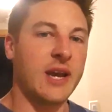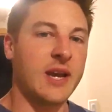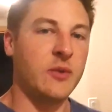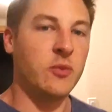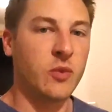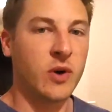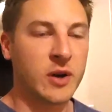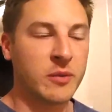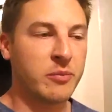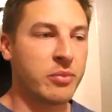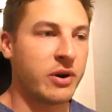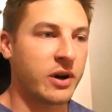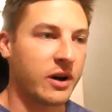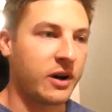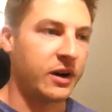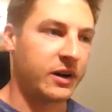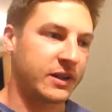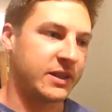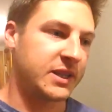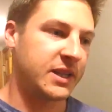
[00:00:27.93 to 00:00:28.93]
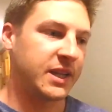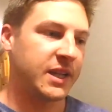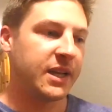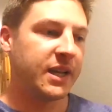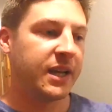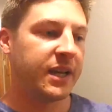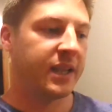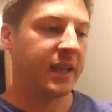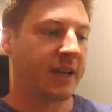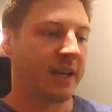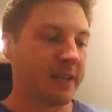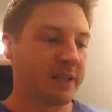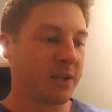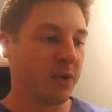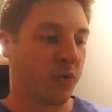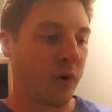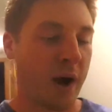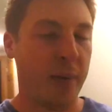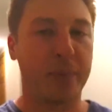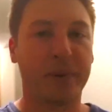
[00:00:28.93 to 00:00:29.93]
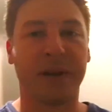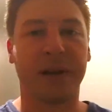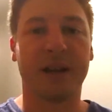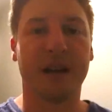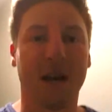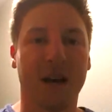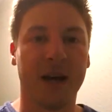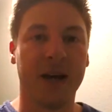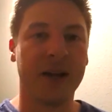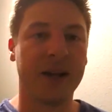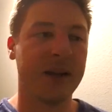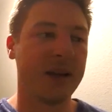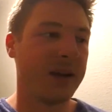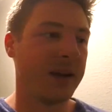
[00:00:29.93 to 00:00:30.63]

and one part that is a replica.